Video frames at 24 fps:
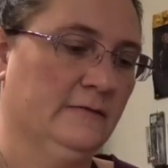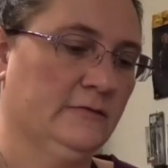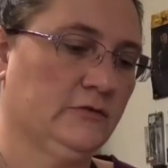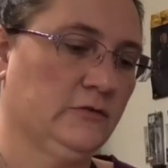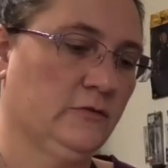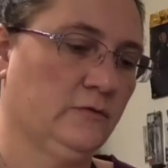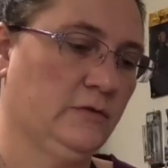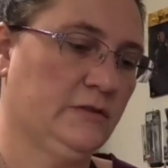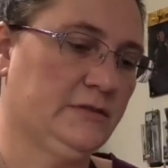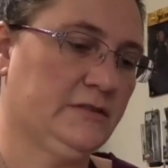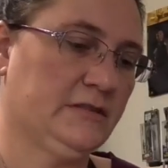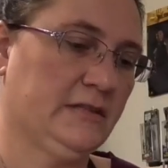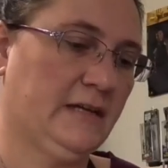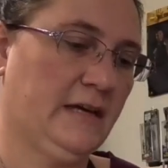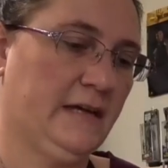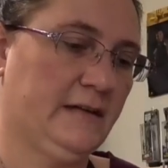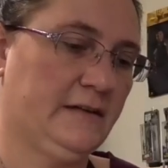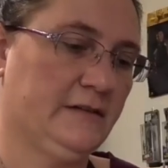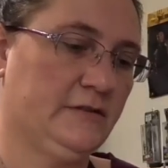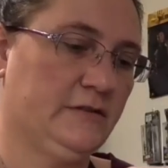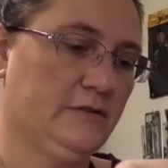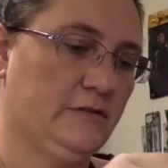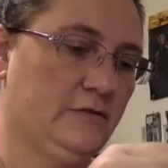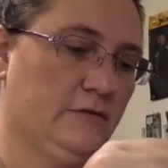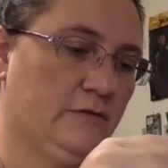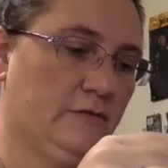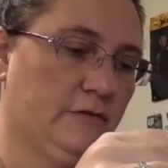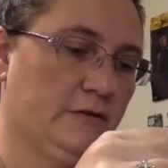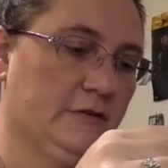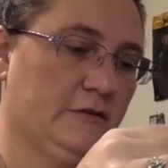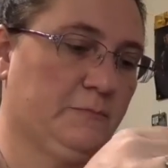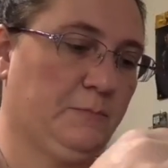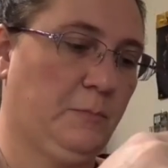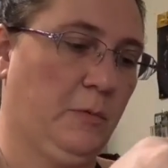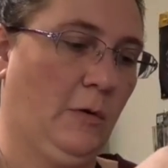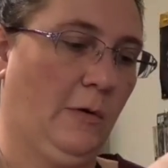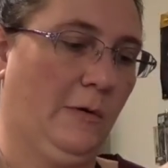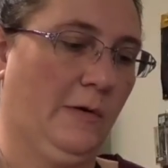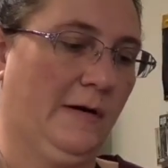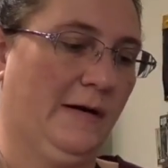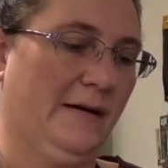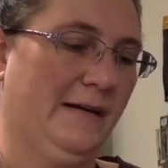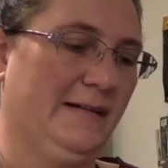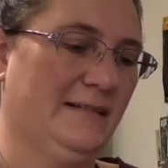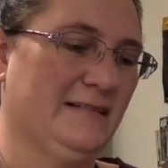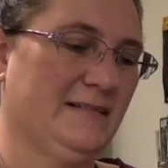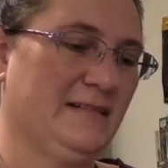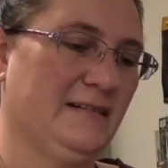So what you got to do is pour
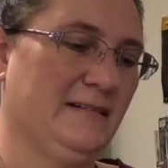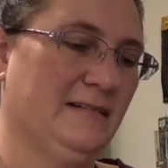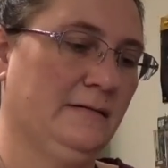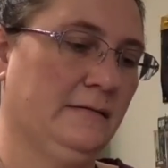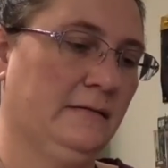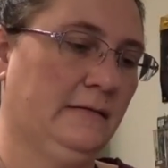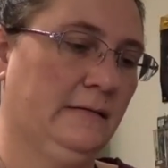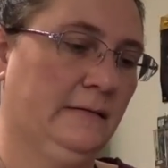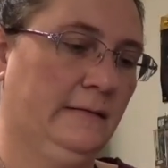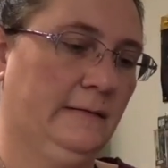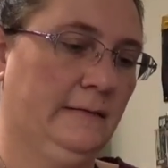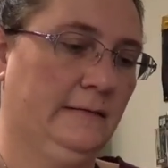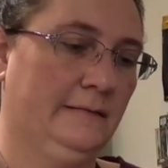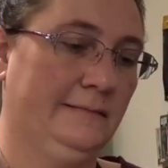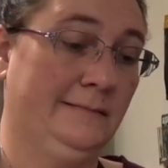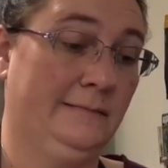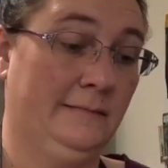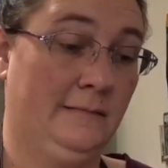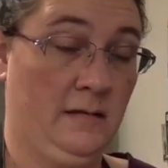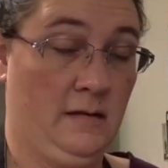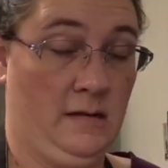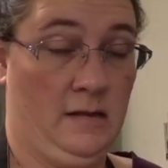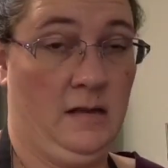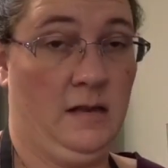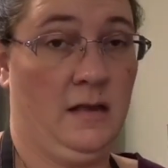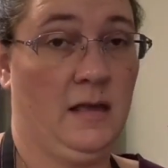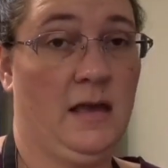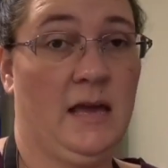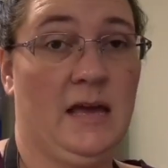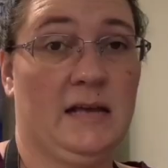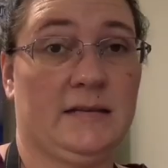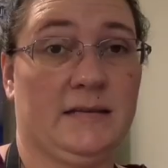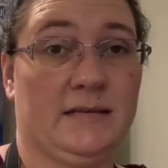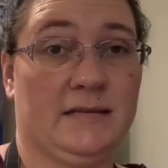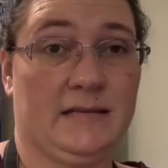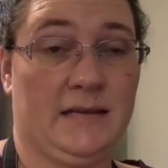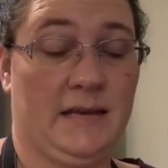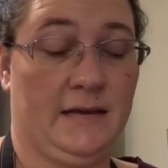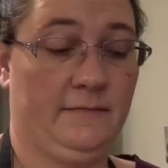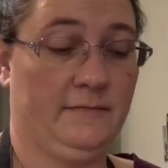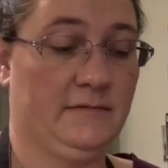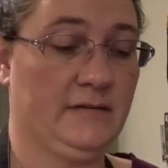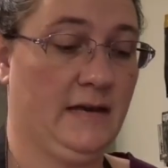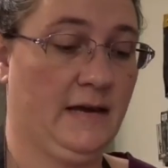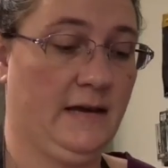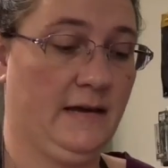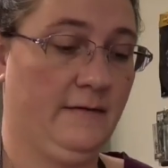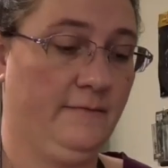it at the same
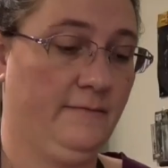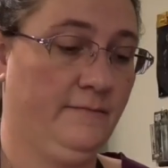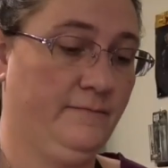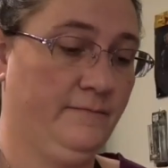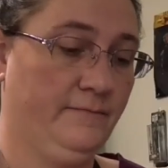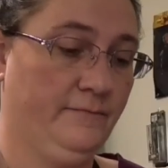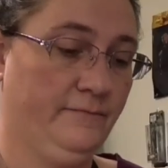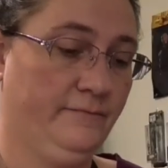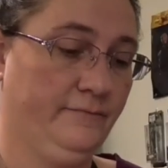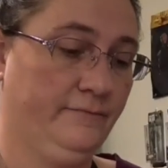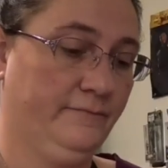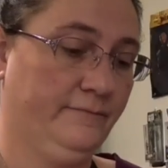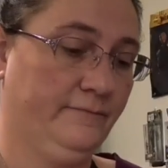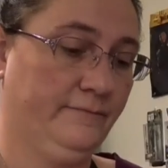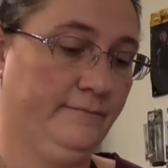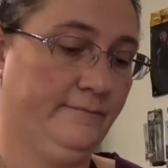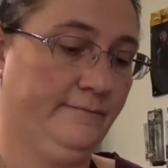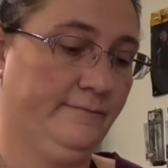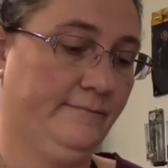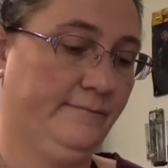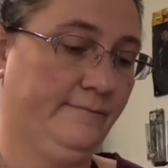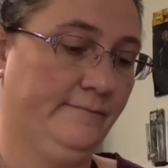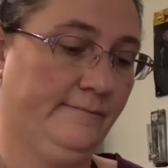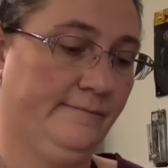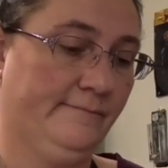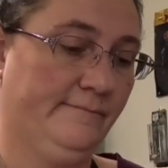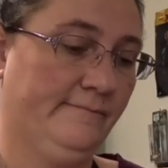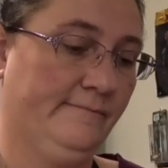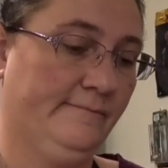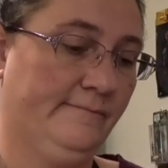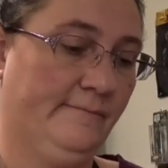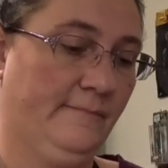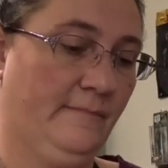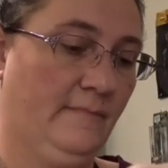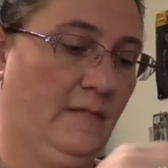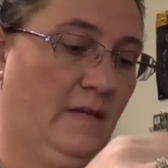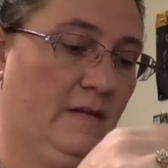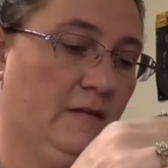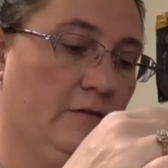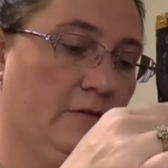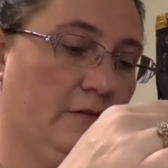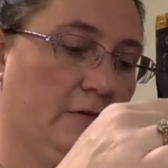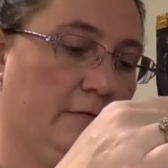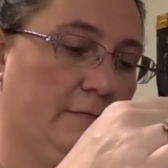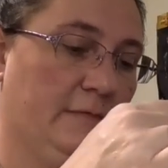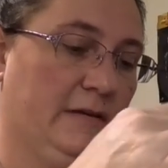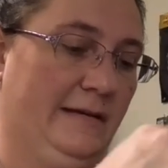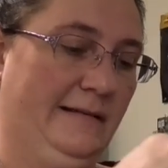time. You know
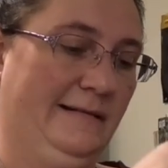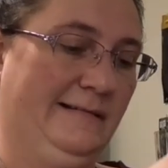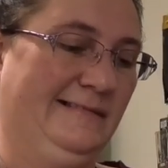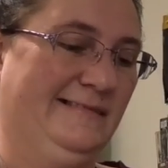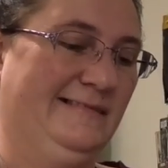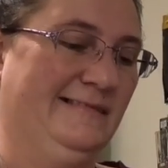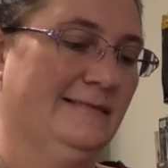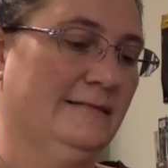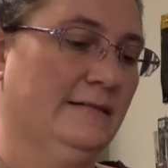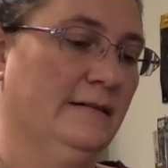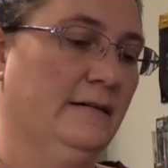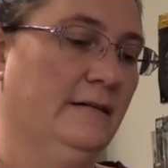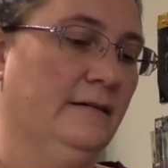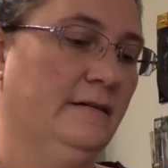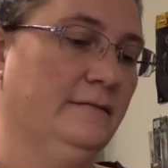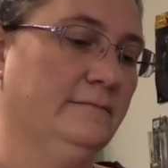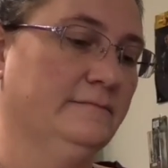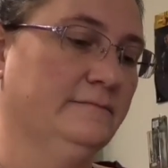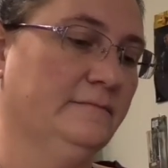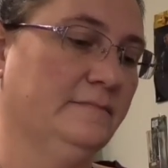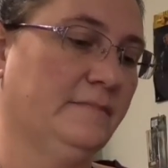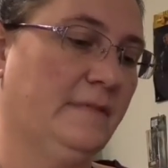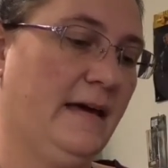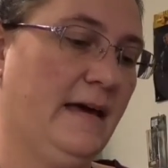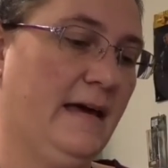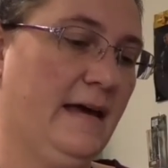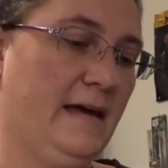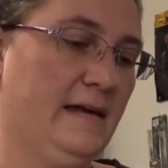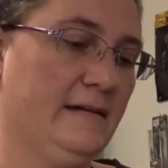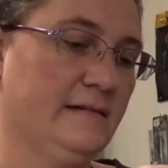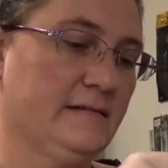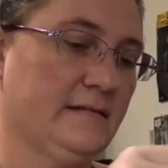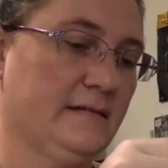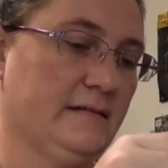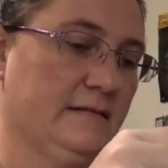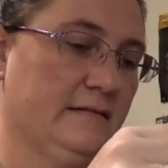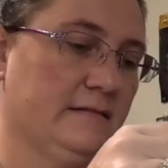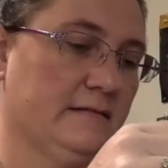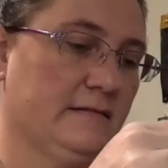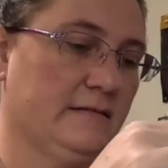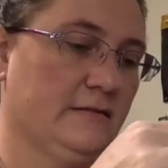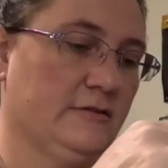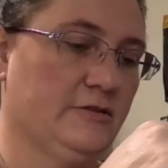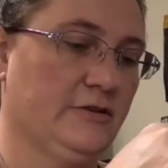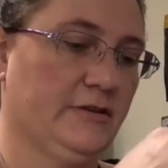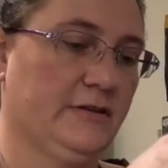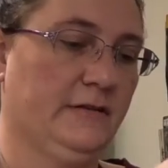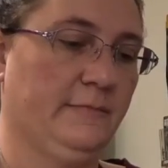what I mean? That is the
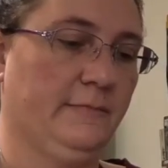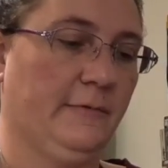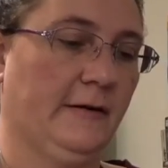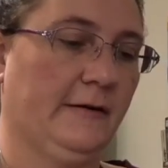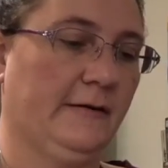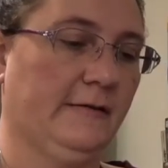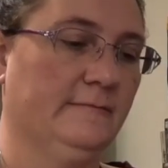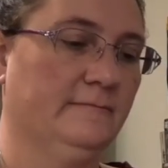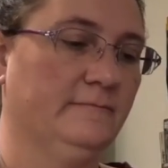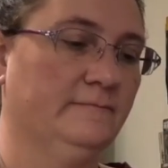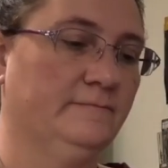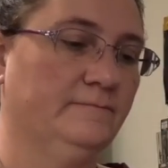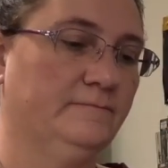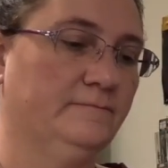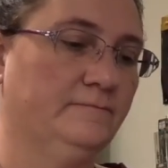tricky part.